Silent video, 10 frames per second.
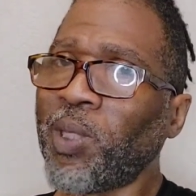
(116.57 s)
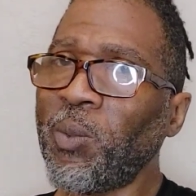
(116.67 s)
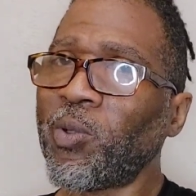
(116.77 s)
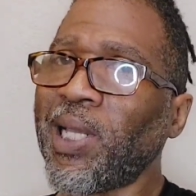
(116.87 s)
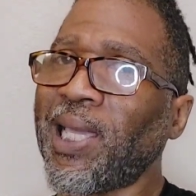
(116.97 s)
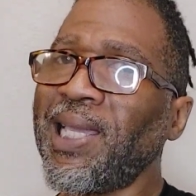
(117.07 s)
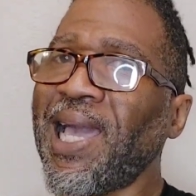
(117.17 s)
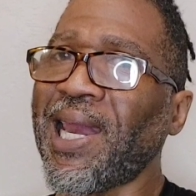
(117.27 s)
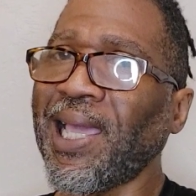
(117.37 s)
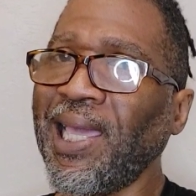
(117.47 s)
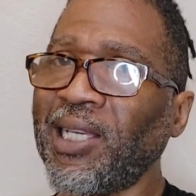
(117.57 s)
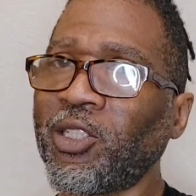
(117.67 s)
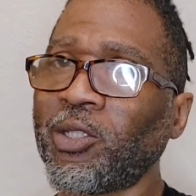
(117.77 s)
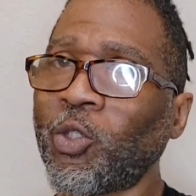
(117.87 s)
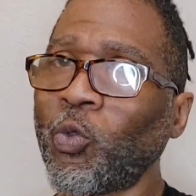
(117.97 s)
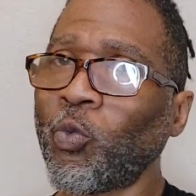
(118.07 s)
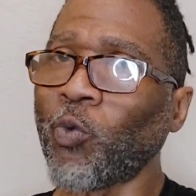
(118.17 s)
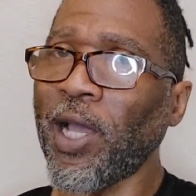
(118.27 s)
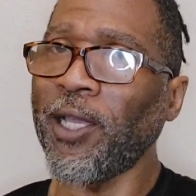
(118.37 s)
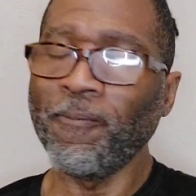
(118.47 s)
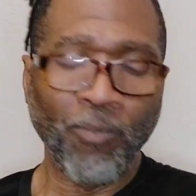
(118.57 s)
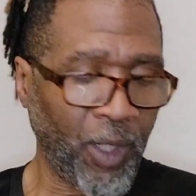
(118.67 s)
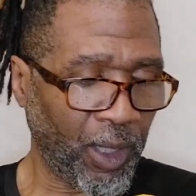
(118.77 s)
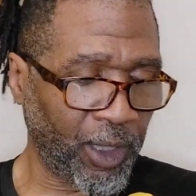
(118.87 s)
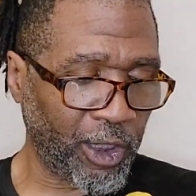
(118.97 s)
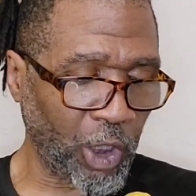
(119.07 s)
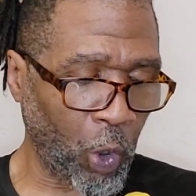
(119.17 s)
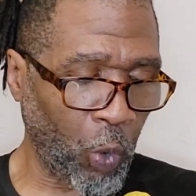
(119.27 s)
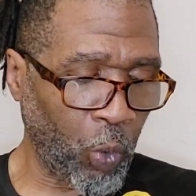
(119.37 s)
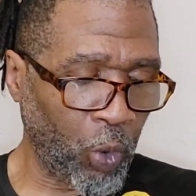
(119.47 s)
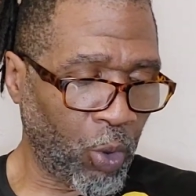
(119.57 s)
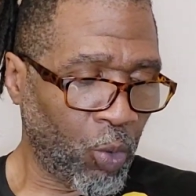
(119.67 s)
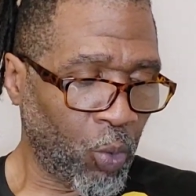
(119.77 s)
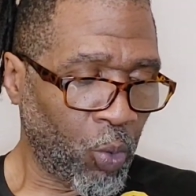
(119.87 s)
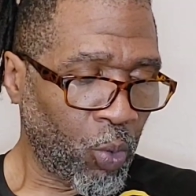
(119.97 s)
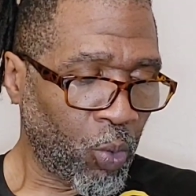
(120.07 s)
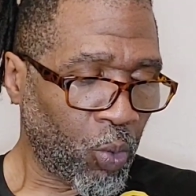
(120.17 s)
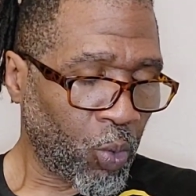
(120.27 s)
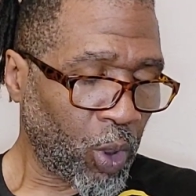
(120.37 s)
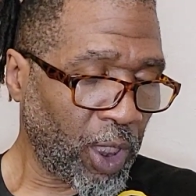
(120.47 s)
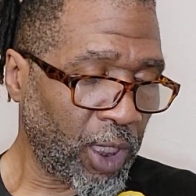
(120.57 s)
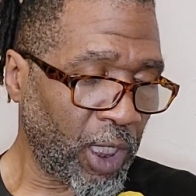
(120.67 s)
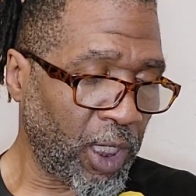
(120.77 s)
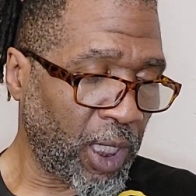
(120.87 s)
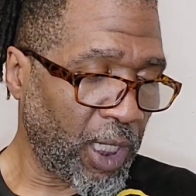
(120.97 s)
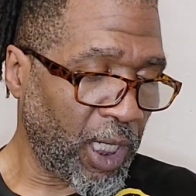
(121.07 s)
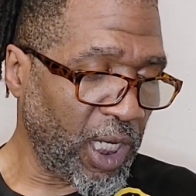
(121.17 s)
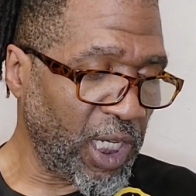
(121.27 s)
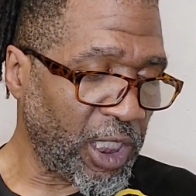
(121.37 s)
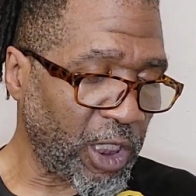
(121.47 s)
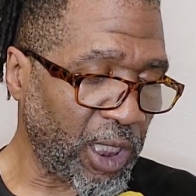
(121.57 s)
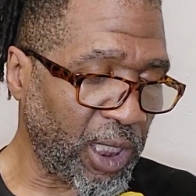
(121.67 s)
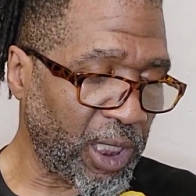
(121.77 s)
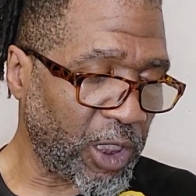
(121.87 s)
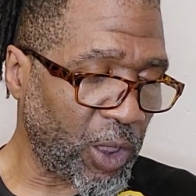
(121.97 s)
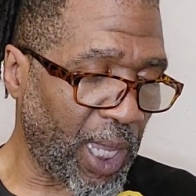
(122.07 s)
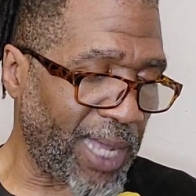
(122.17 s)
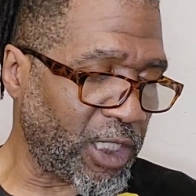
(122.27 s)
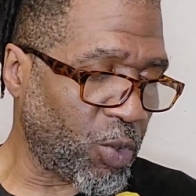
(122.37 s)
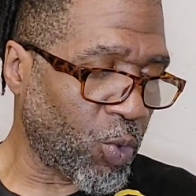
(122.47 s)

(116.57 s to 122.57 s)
people that he got an answer to, right? And so in this, I just